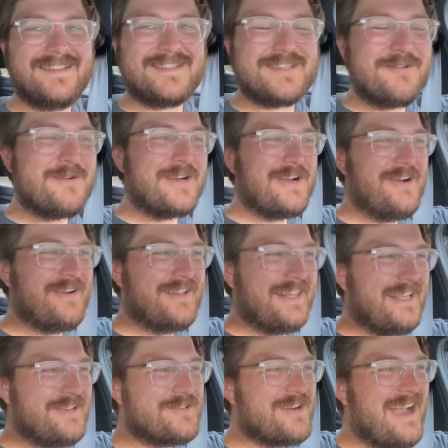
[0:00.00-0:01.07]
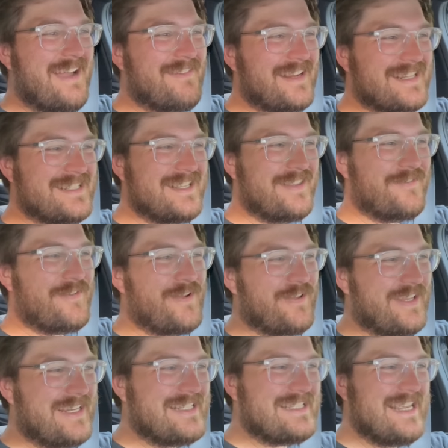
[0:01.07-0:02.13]
So we're currently driving to the
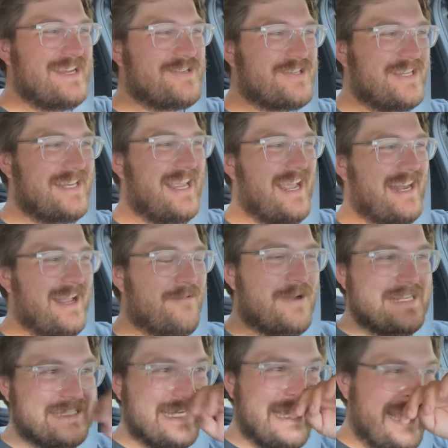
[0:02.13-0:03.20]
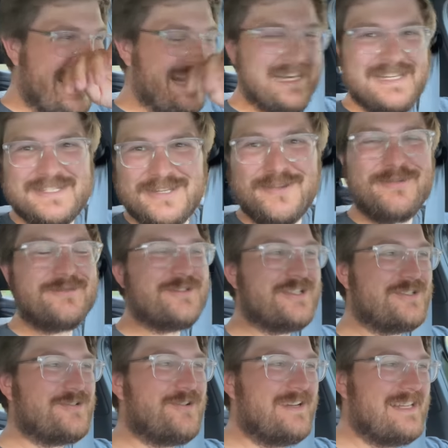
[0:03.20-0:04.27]
fueling station, and I went to Hannes, who
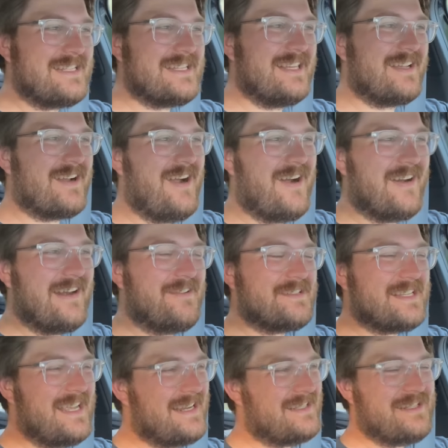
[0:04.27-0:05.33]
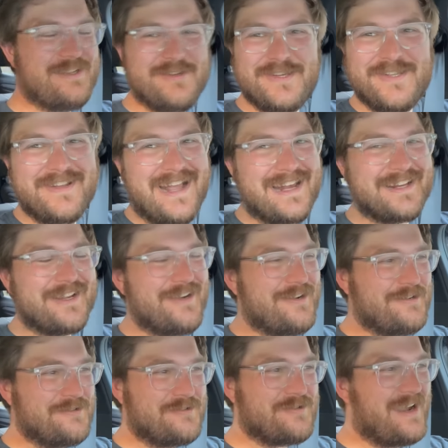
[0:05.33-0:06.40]
just joined us in the car, and I was like, dude, you gotta
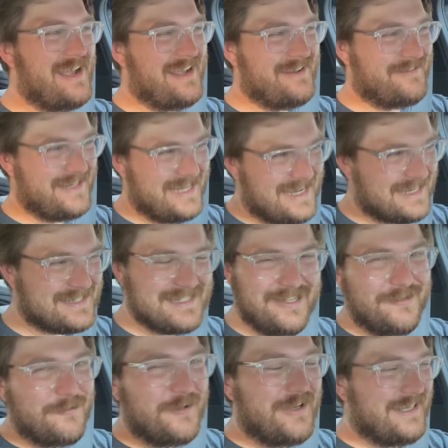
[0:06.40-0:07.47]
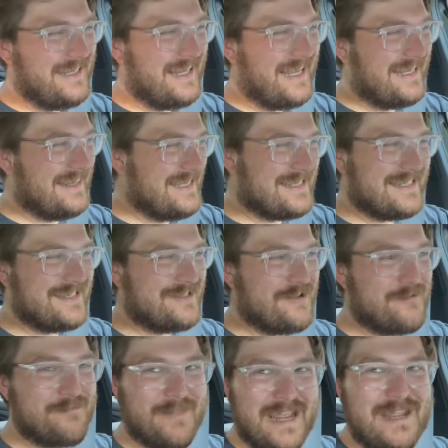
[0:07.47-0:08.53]
go drive the XL1. Like, this is
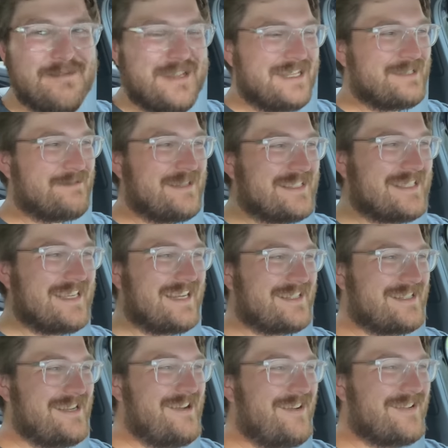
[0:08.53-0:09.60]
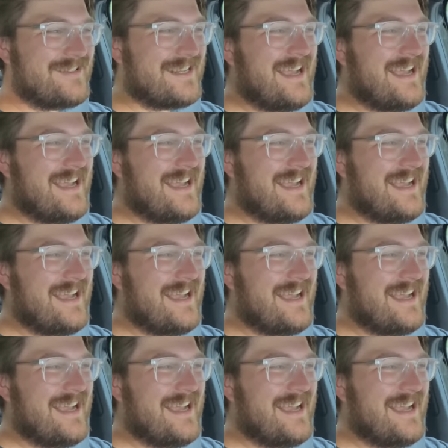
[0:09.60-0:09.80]
your baby, it's been 6 years.